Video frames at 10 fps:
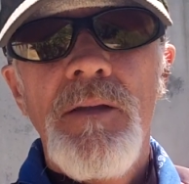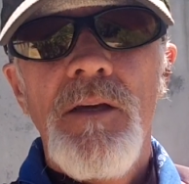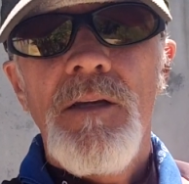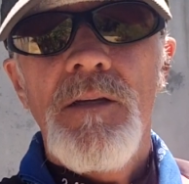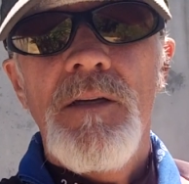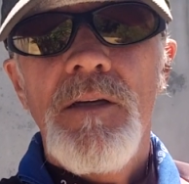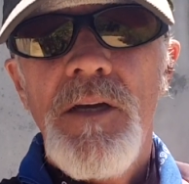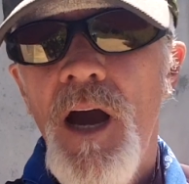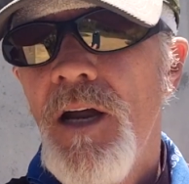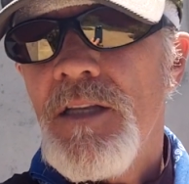that
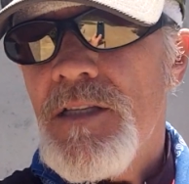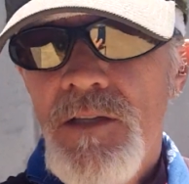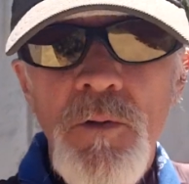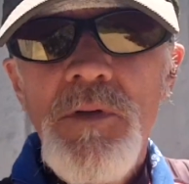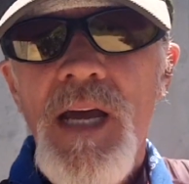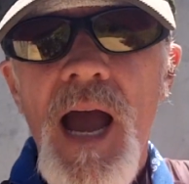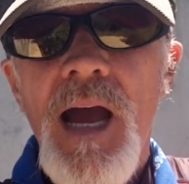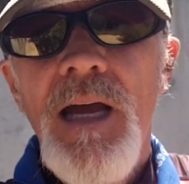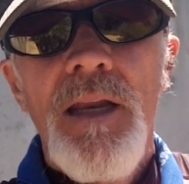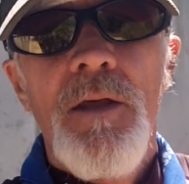God is so
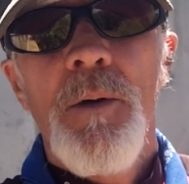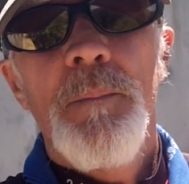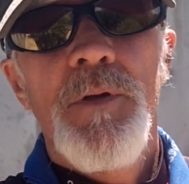tied up